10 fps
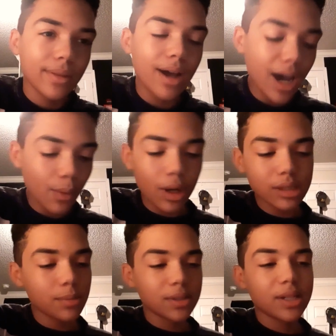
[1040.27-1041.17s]
I don't know what I
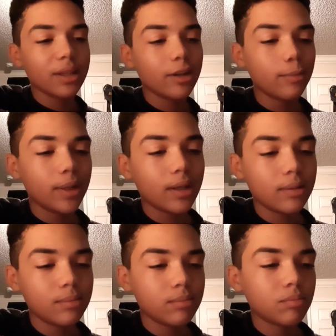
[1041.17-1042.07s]
was supposed to say there,
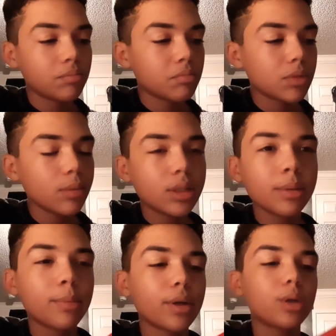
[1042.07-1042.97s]
but should
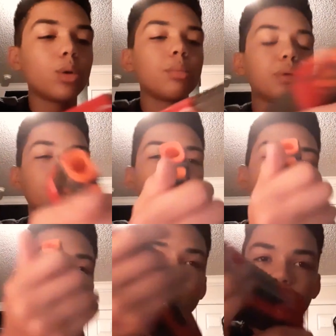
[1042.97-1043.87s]
be pretty cool.
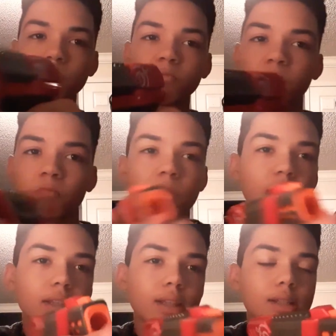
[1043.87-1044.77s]

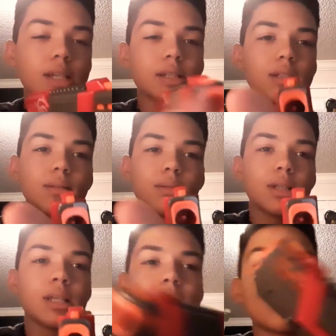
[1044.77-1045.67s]
This
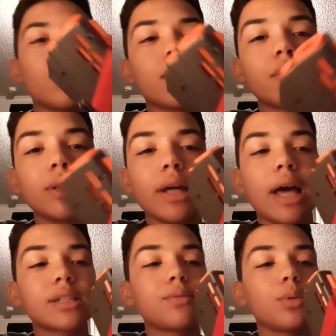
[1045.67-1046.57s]
isn't what I really
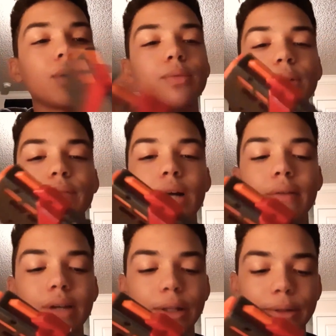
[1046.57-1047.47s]
asked for a
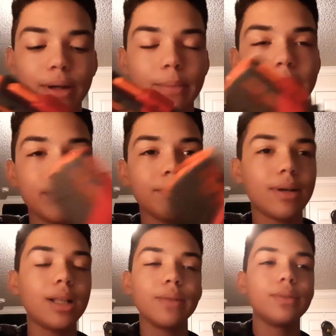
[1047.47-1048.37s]
$5. I mean,
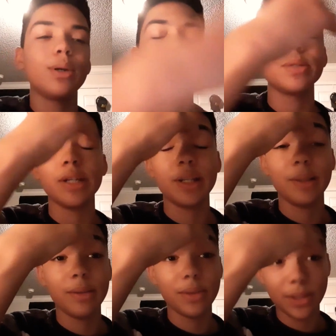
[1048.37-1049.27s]
I don't even know what I'm
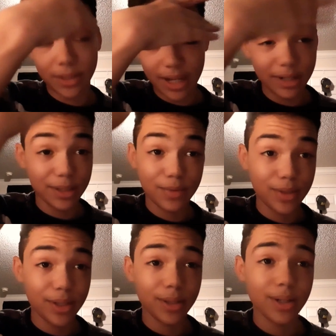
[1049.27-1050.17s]
saying at the end of this
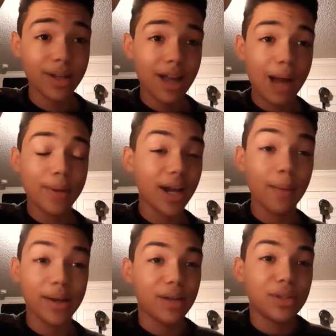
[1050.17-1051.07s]
video. I might
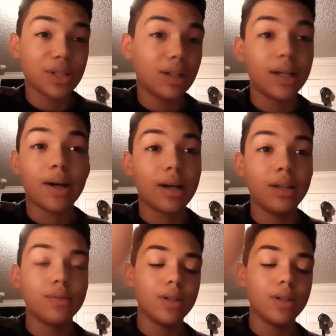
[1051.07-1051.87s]
cut this all out. I don't even